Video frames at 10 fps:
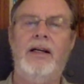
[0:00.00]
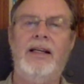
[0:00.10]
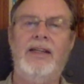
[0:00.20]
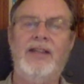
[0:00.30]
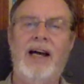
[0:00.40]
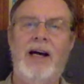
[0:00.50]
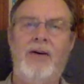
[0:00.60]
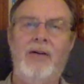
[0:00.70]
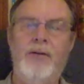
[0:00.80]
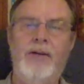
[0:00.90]
is
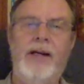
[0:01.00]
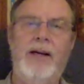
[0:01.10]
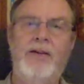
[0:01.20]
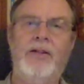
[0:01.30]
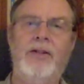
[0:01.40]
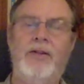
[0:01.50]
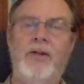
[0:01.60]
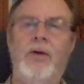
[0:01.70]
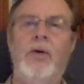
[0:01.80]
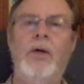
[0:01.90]
now theirs.
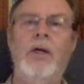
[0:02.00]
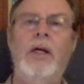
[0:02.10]
So